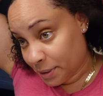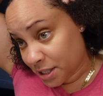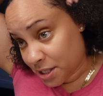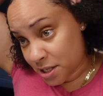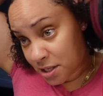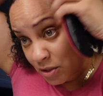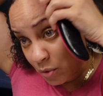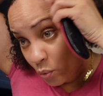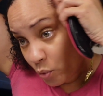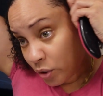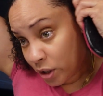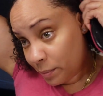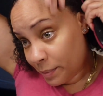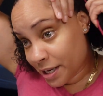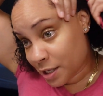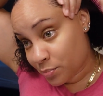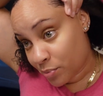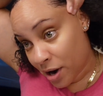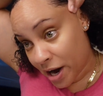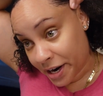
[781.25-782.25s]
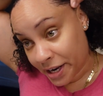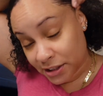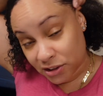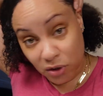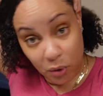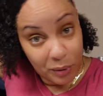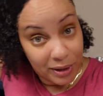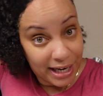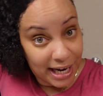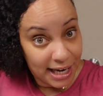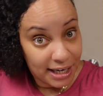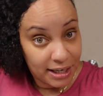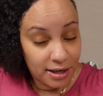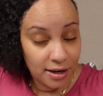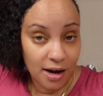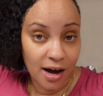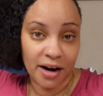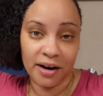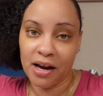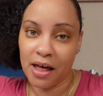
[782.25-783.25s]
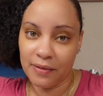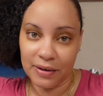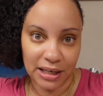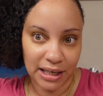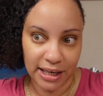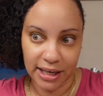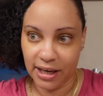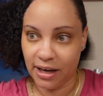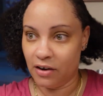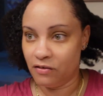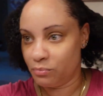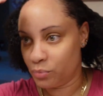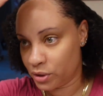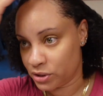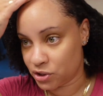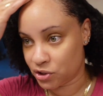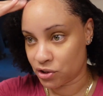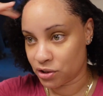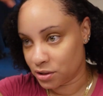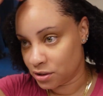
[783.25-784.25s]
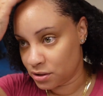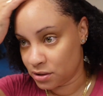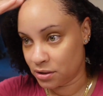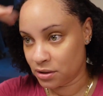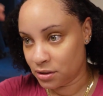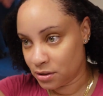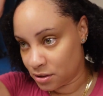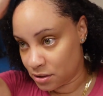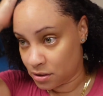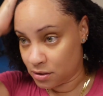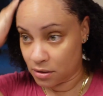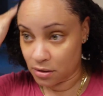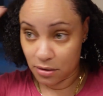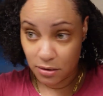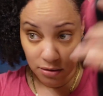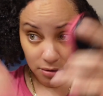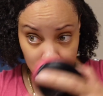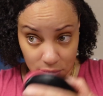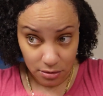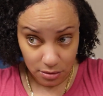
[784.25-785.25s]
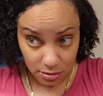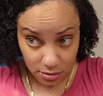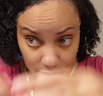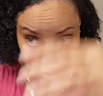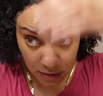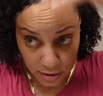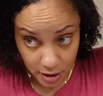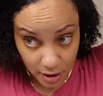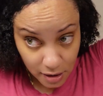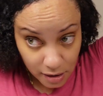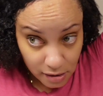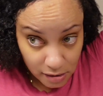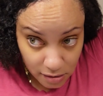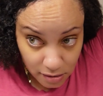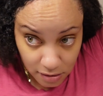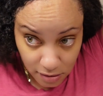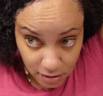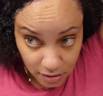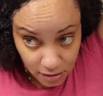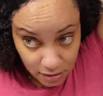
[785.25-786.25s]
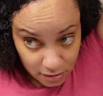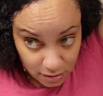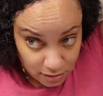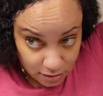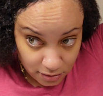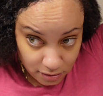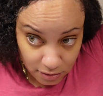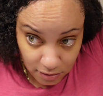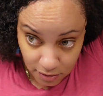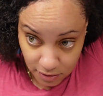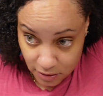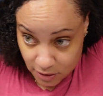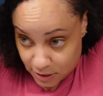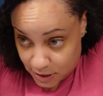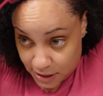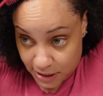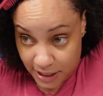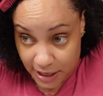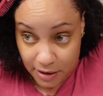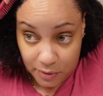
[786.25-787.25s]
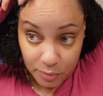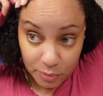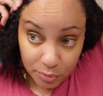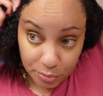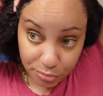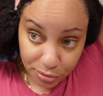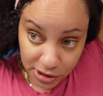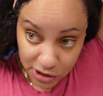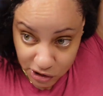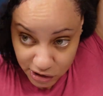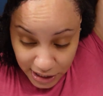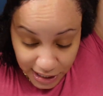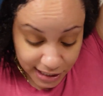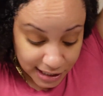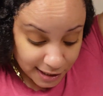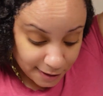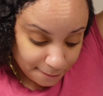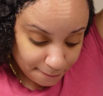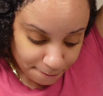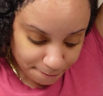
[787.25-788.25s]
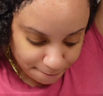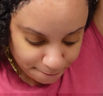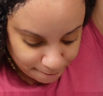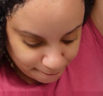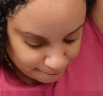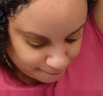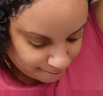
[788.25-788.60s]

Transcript: this is a water-based product, so again, another layer of moisture. Okay? And then brush that in.